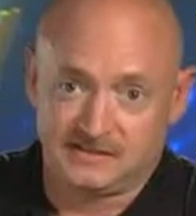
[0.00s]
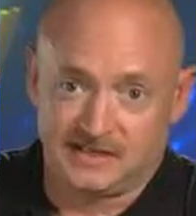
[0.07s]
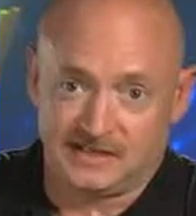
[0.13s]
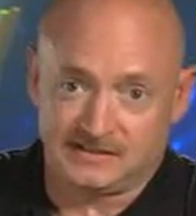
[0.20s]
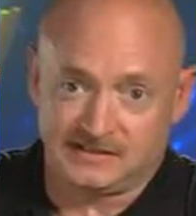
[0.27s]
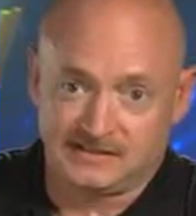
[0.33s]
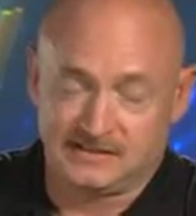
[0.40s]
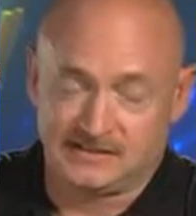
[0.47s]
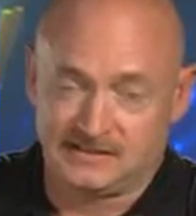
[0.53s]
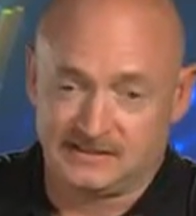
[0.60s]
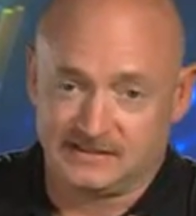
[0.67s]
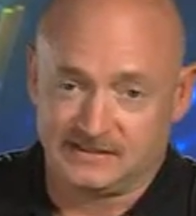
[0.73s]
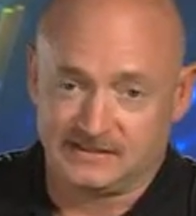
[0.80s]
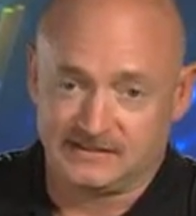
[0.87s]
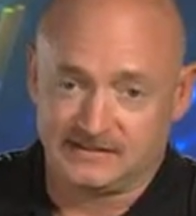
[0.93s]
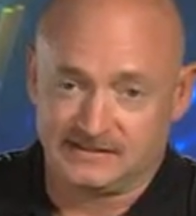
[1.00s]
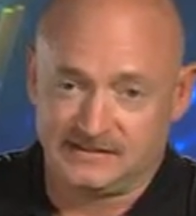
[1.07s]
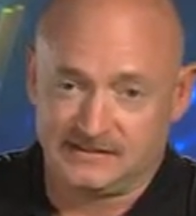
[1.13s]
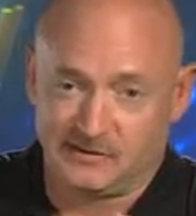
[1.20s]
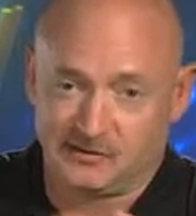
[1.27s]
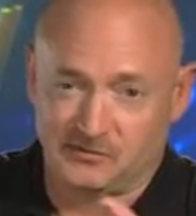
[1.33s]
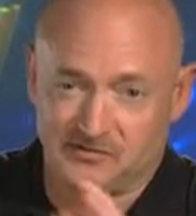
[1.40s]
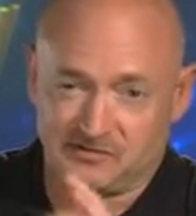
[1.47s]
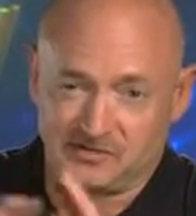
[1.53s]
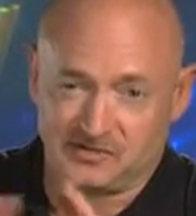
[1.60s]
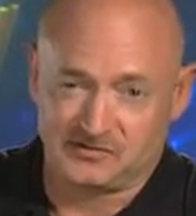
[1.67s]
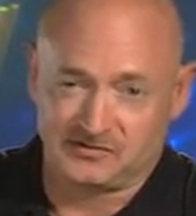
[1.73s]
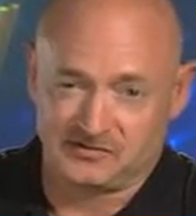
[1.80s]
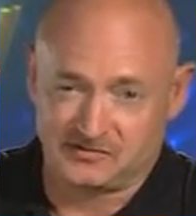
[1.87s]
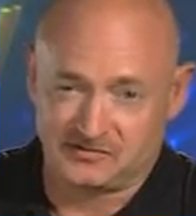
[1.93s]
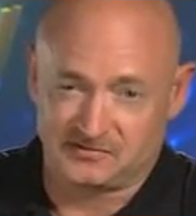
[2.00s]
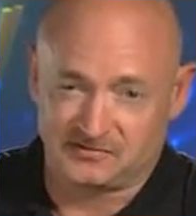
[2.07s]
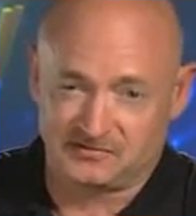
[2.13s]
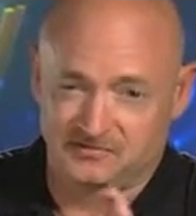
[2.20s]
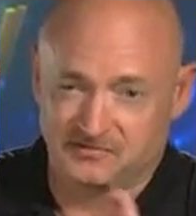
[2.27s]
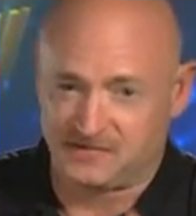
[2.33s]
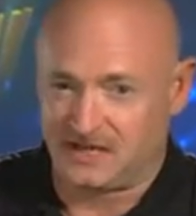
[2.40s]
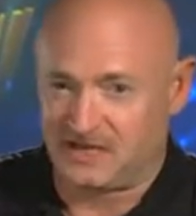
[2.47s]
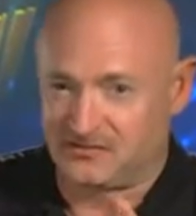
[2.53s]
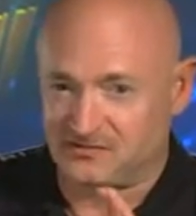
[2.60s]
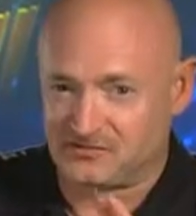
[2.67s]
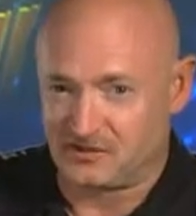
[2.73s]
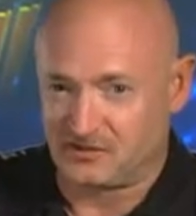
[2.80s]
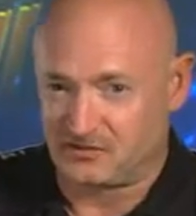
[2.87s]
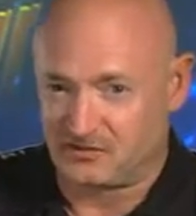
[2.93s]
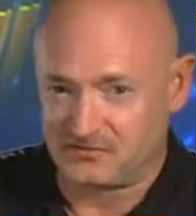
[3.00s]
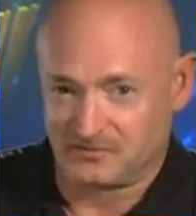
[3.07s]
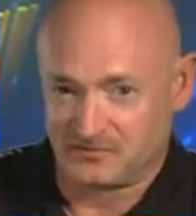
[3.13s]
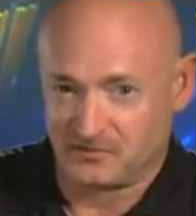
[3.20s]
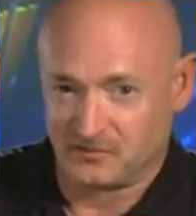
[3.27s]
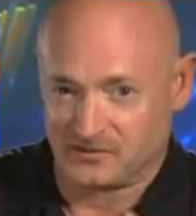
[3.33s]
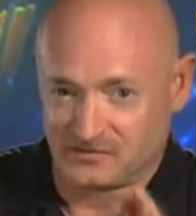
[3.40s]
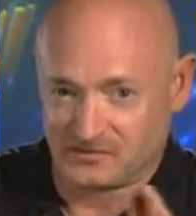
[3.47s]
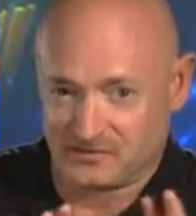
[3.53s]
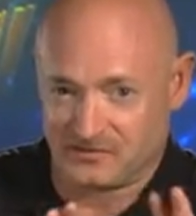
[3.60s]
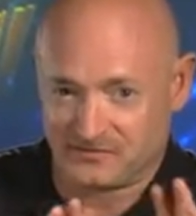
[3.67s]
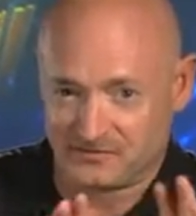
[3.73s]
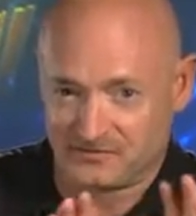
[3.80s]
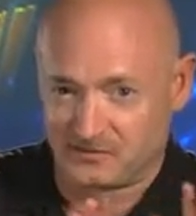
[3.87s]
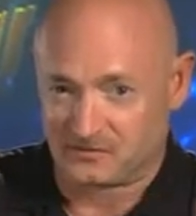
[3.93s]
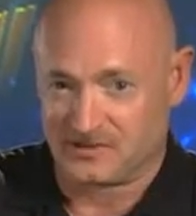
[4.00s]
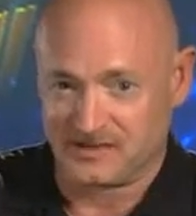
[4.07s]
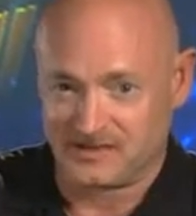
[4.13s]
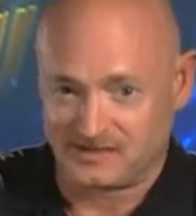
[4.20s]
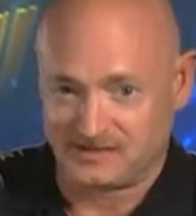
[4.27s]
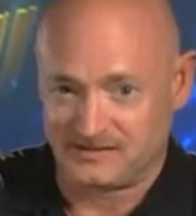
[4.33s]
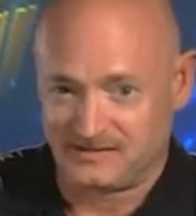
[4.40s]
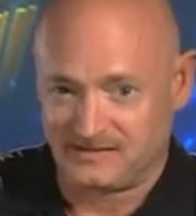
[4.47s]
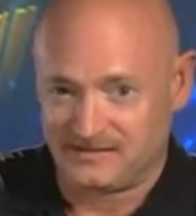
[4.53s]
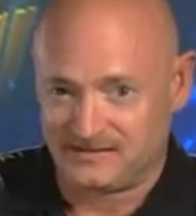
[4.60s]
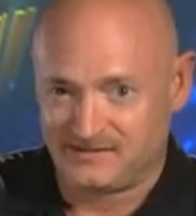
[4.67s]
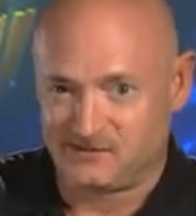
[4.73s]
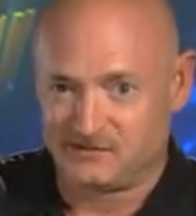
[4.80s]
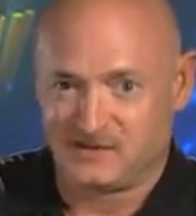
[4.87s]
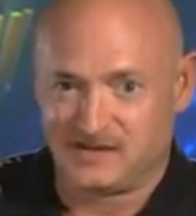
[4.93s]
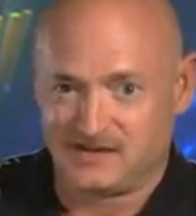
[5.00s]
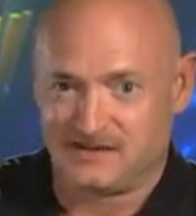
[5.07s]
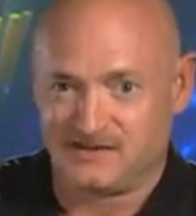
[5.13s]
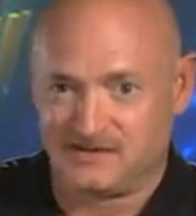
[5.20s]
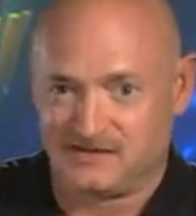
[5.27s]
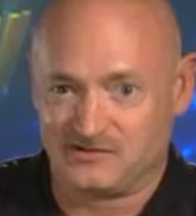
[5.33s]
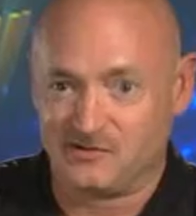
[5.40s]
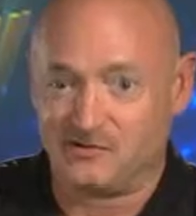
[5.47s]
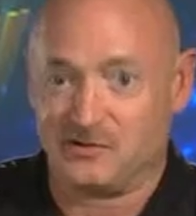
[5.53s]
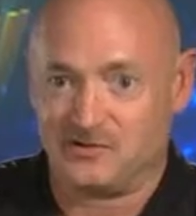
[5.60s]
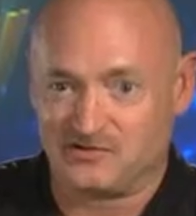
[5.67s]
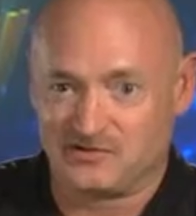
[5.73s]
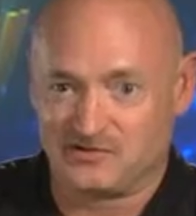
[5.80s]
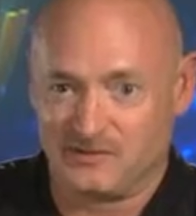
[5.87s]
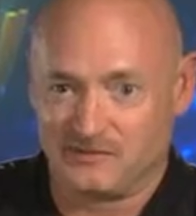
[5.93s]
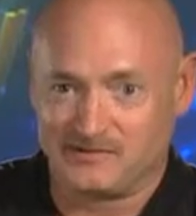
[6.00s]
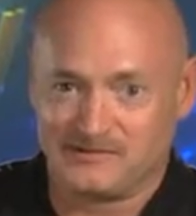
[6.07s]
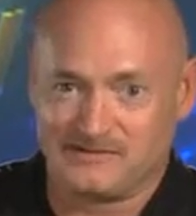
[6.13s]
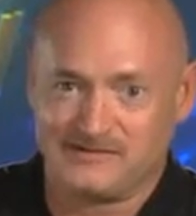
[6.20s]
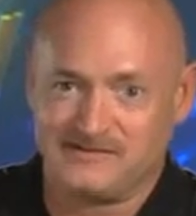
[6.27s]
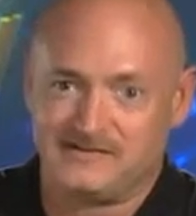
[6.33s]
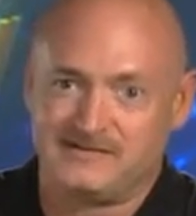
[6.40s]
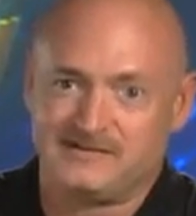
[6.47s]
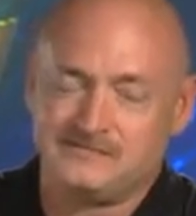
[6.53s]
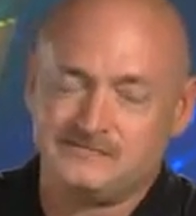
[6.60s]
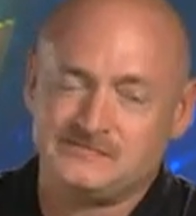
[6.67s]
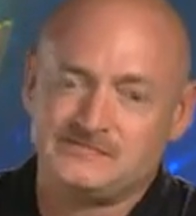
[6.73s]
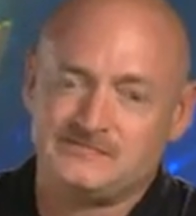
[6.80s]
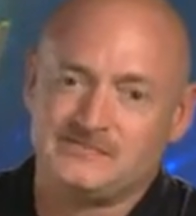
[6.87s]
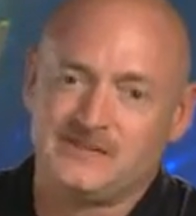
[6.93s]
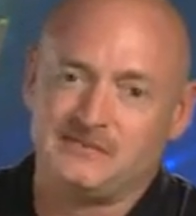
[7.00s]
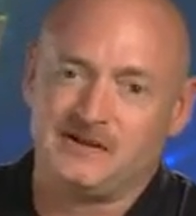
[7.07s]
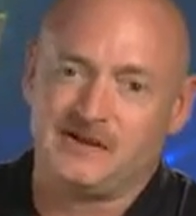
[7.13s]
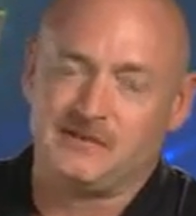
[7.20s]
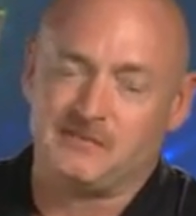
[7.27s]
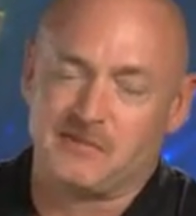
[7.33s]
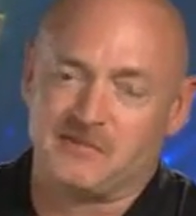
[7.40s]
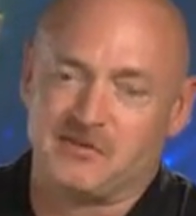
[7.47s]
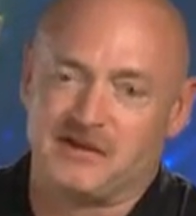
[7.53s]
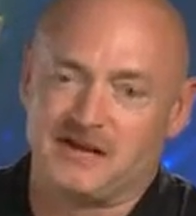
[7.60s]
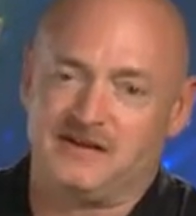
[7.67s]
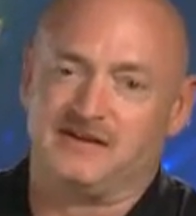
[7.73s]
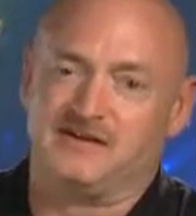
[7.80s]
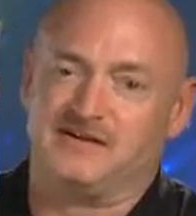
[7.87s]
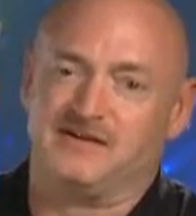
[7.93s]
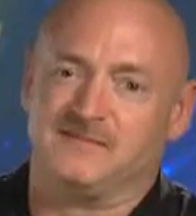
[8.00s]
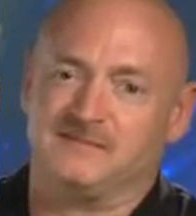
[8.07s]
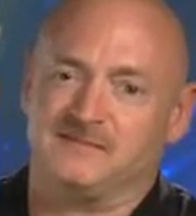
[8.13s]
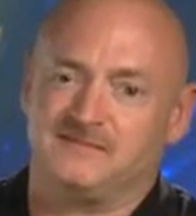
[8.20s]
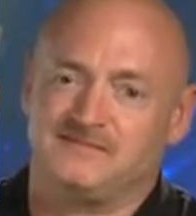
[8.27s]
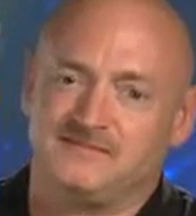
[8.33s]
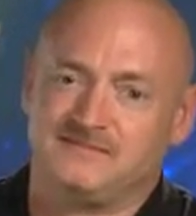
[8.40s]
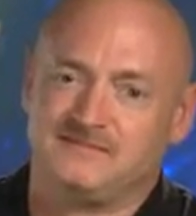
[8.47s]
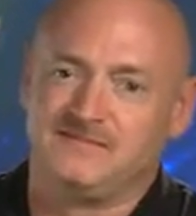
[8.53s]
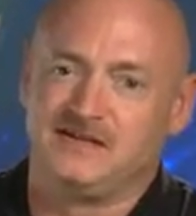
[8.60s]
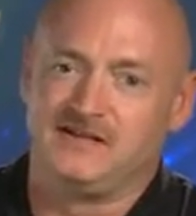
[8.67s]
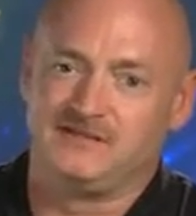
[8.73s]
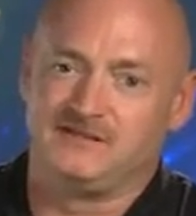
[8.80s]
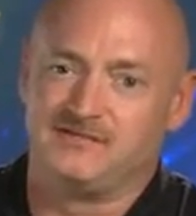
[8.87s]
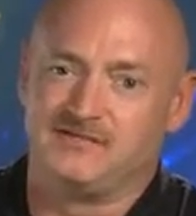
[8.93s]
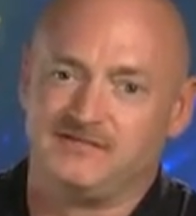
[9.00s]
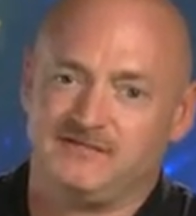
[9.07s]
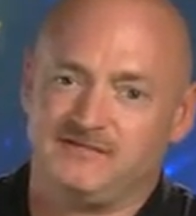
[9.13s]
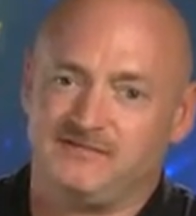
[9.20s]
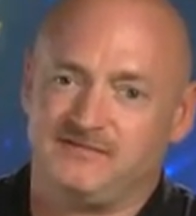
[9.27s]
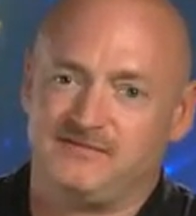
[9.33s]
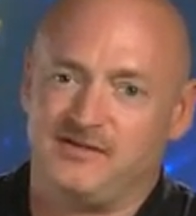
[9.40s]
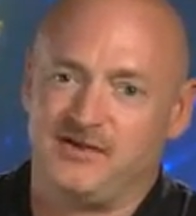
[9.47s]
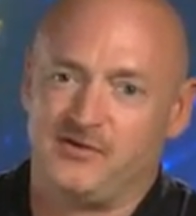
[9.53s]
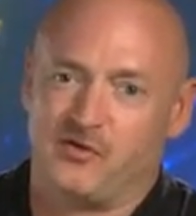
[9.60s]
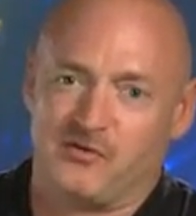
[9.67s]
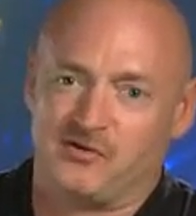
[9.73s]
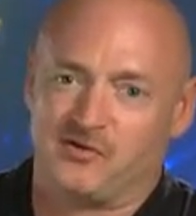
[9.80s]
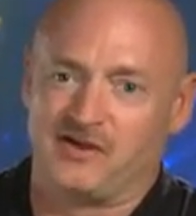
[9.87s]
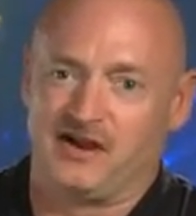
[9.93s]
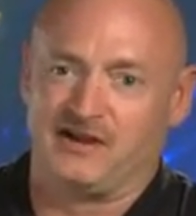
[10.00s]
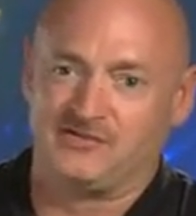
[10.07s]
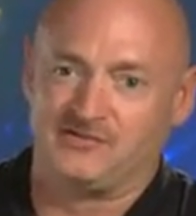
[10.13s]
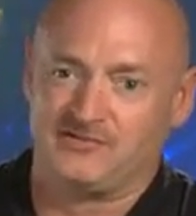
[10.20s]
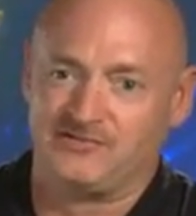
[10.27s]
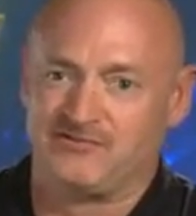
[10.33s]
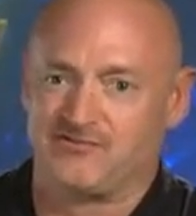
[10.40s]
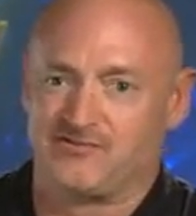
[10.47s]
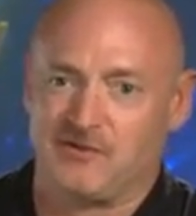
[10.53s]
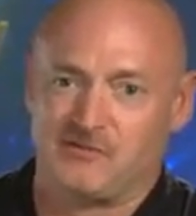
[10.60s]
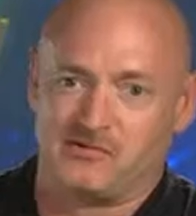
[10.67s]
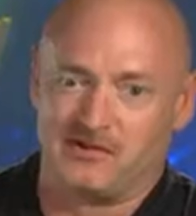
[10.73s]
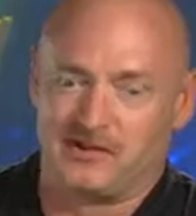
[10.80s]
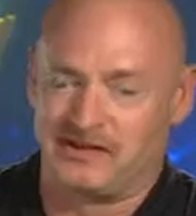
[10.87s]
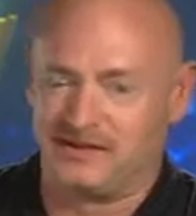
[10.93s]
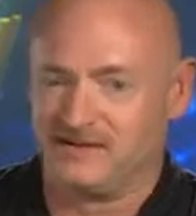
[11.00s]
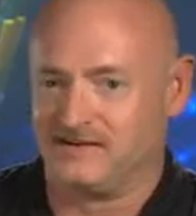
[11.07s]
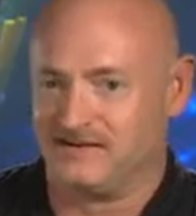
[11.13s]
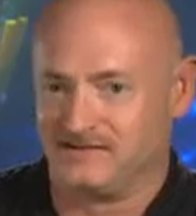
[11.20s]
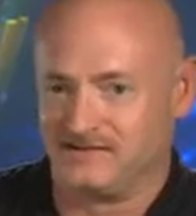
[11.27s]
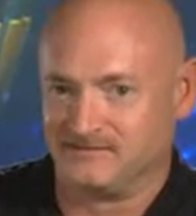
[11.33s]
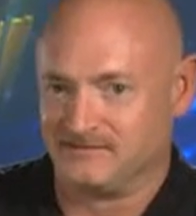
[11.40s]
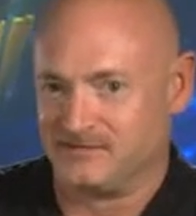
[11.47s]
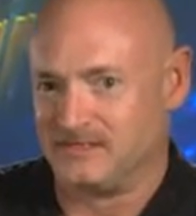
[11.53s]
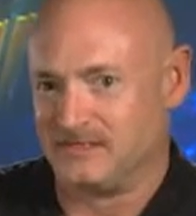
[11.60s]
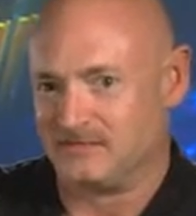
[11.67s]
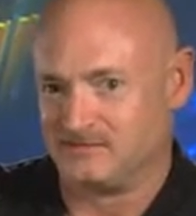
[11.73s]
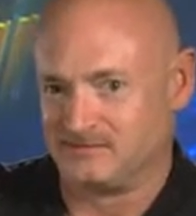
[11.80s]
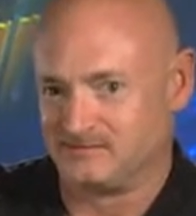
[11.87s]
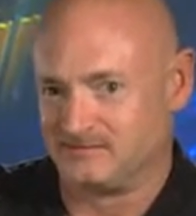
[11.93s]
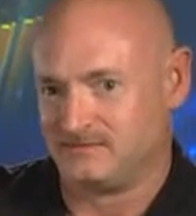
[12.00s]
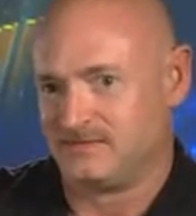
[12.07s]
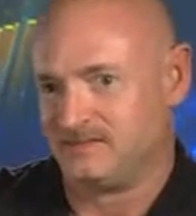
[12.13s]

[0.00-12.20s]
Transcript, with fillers: that the, you know, it was this kind of subtle influence of don't get into too much trouble. I mean, I remember getting into, you know, the normal kind of trouble that a young, you know,